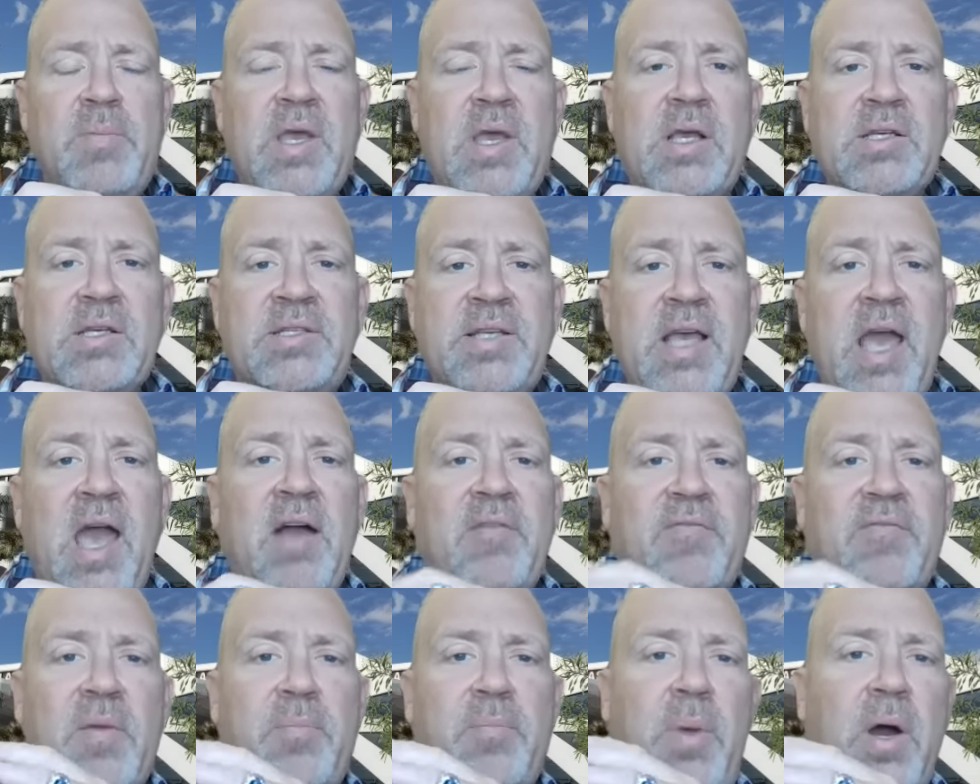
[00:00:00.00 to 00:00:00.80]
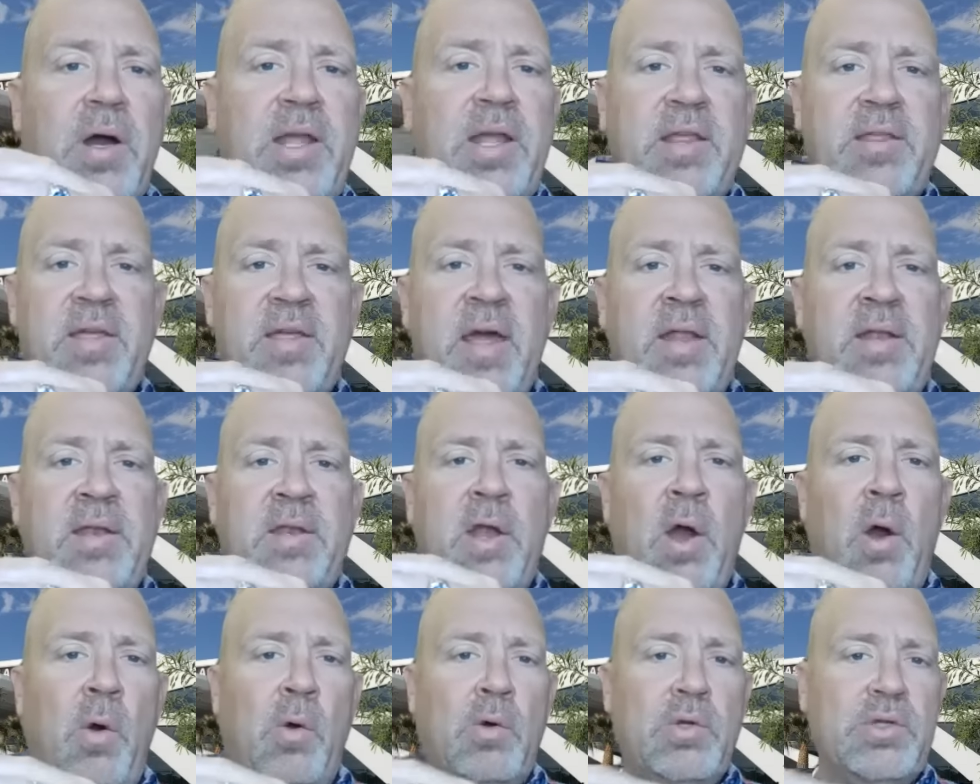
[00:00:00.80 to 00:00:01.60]
Because everybody
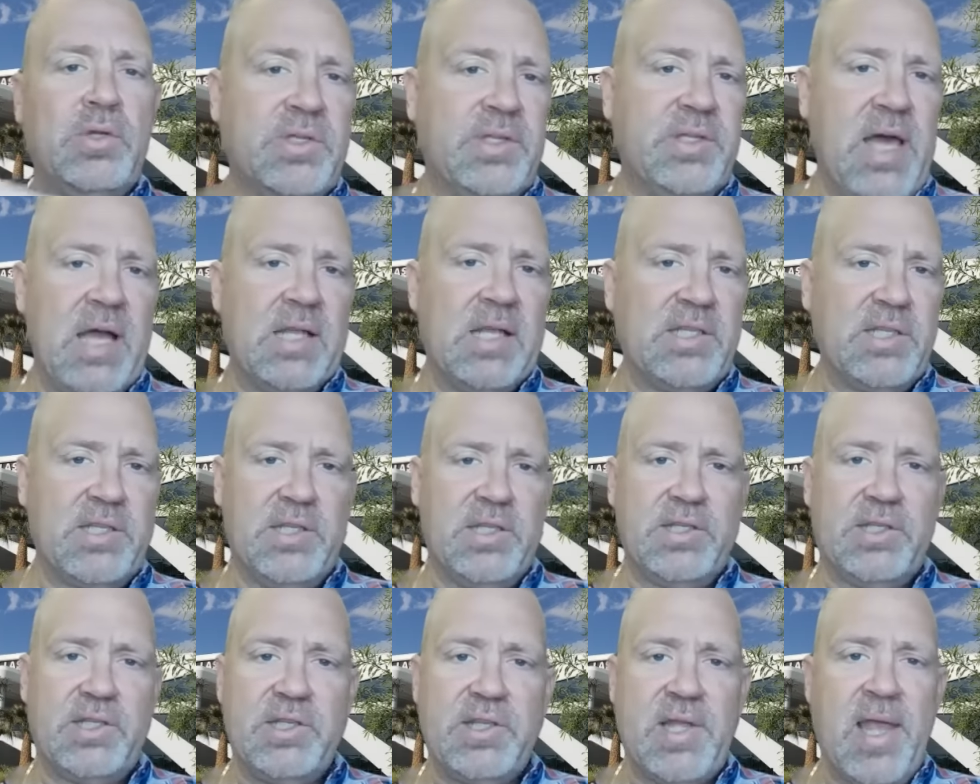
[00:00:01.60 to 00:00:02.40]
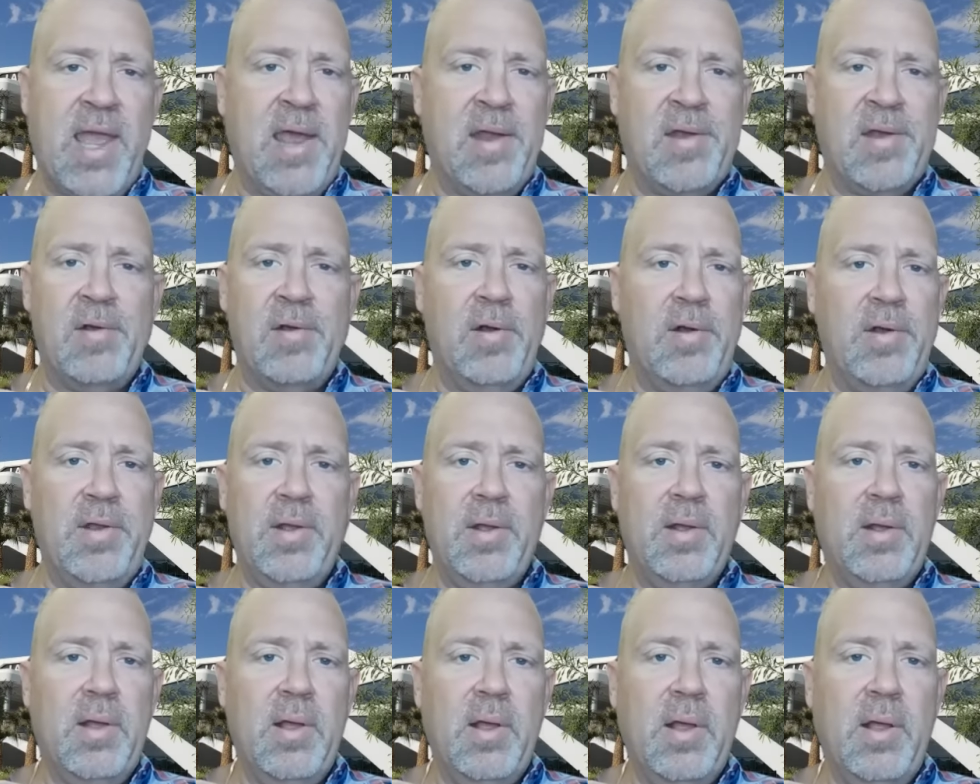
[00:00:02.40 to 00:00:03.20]
then knows that's the
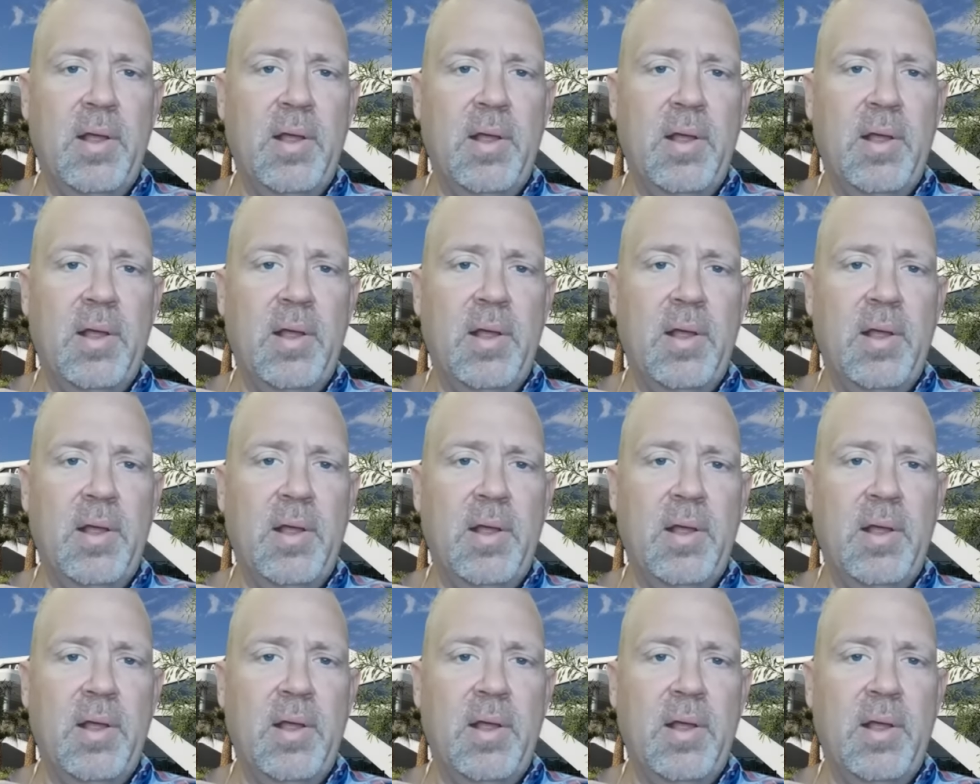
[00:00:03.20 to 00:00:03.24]
standard,